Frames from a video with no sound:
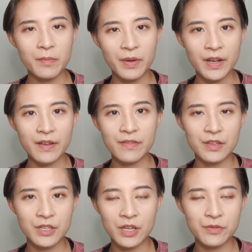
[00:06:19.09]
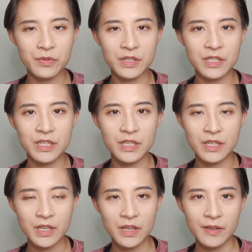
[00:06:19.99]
pay the 10 USD